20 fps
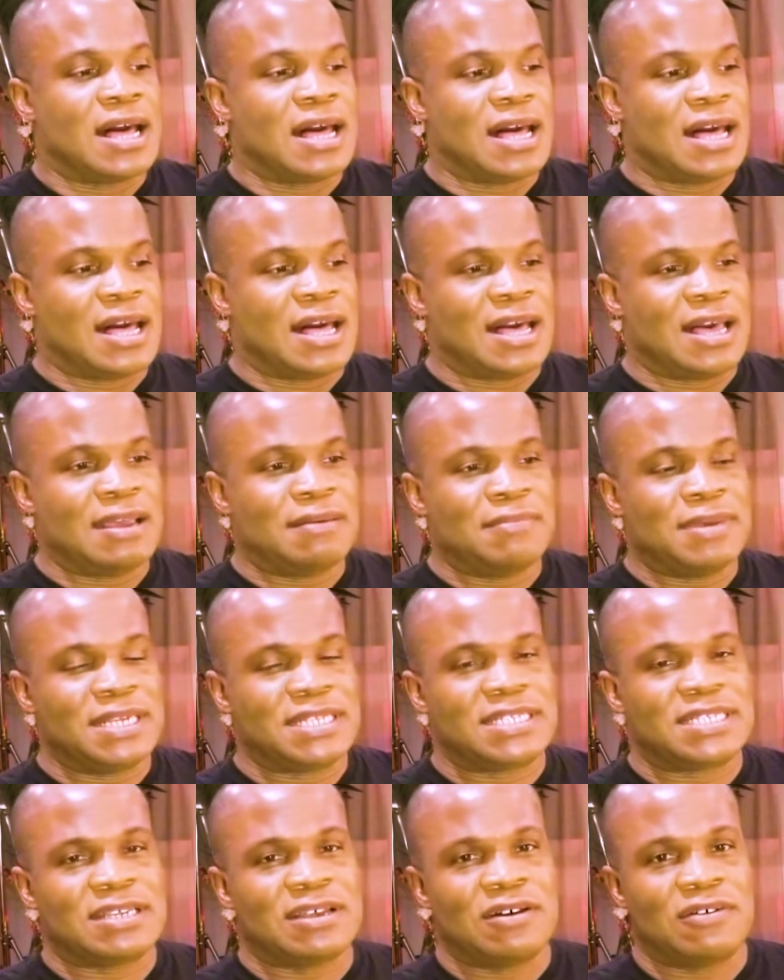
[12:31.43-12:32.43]
I
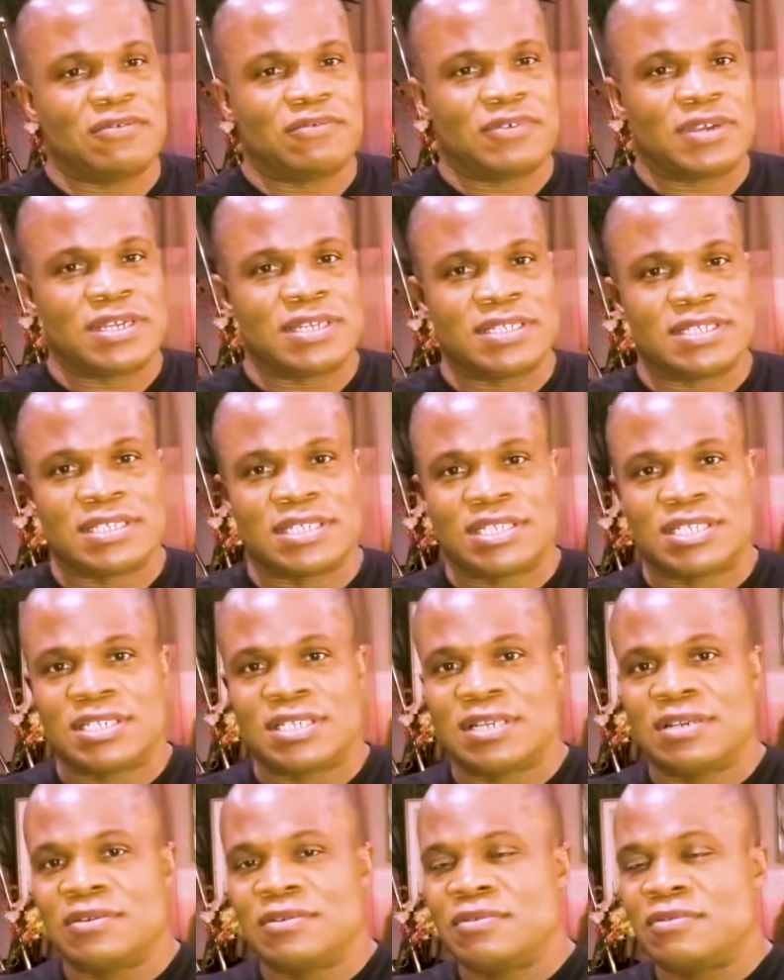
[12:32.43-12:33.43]
myself is a
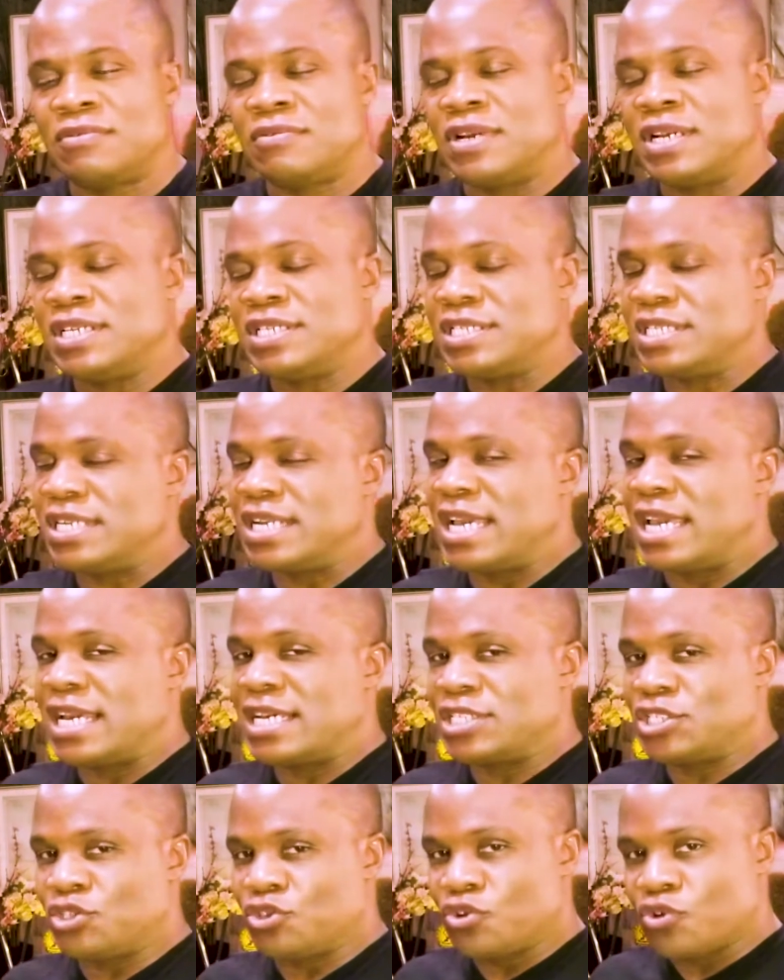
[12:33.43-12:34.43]
Generation
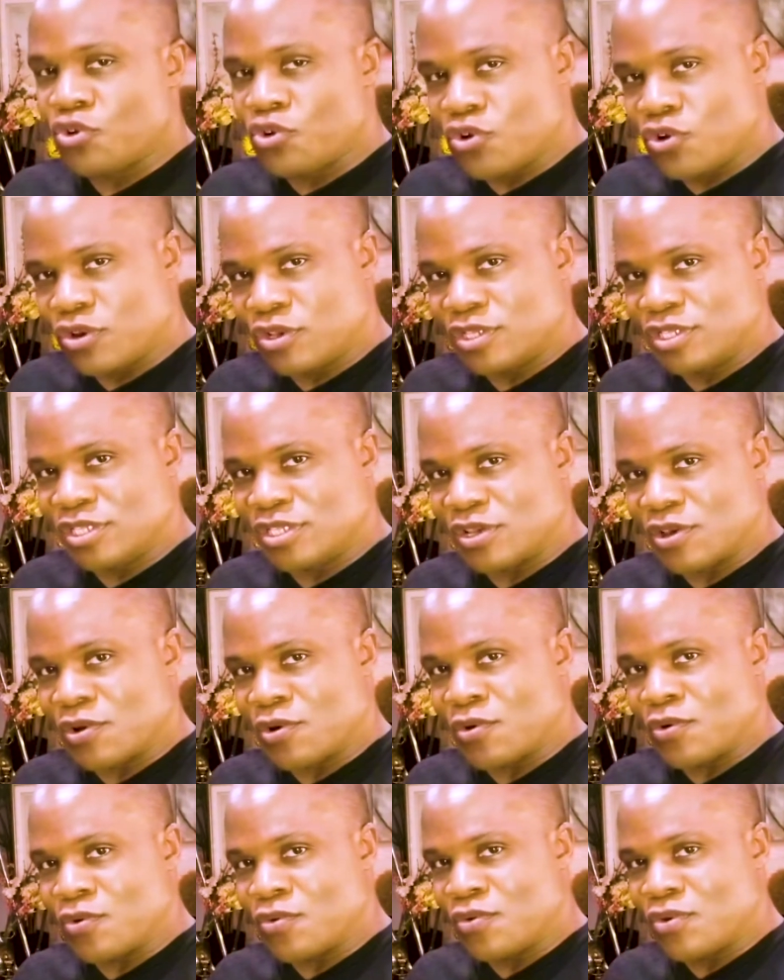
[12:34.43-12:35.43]
Xer.
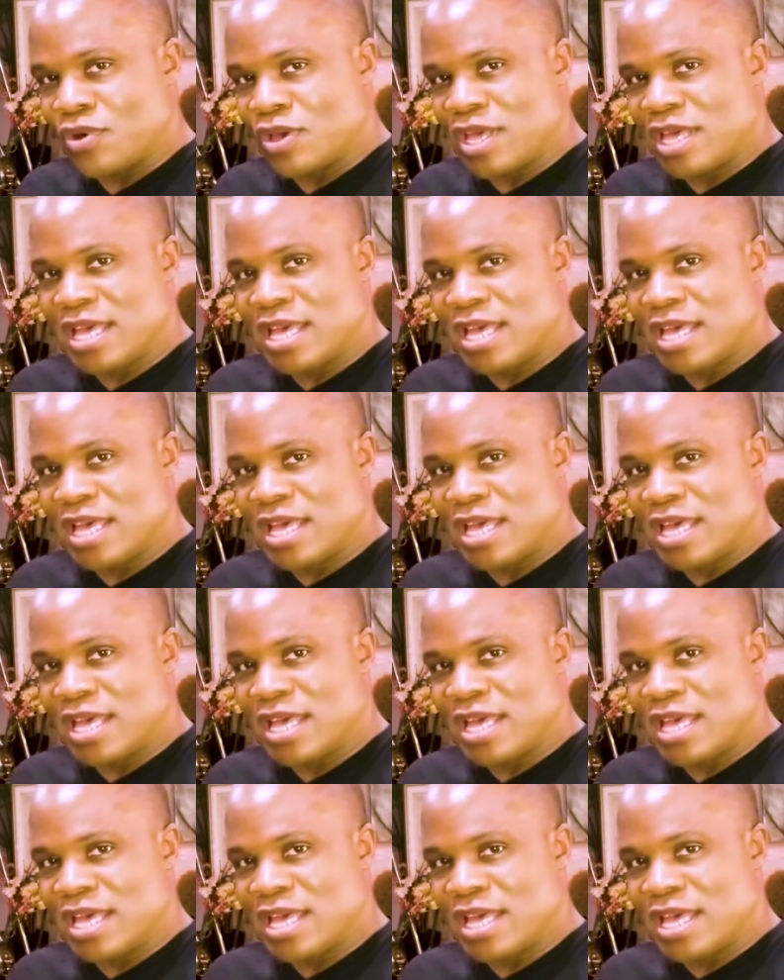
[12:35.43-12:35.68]
So